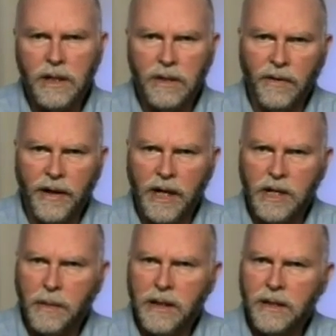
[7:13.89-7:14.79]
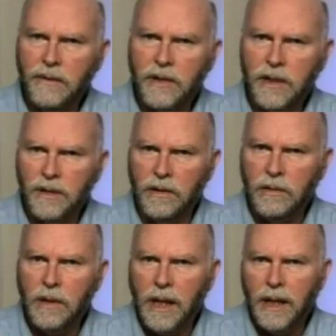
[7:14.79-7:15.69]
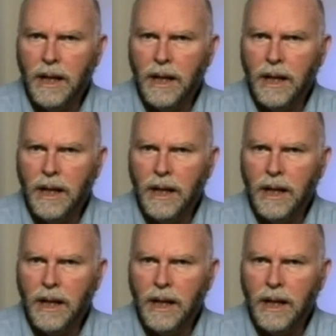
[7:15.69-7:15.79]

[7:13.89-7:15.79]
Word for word: It's very expensive to do,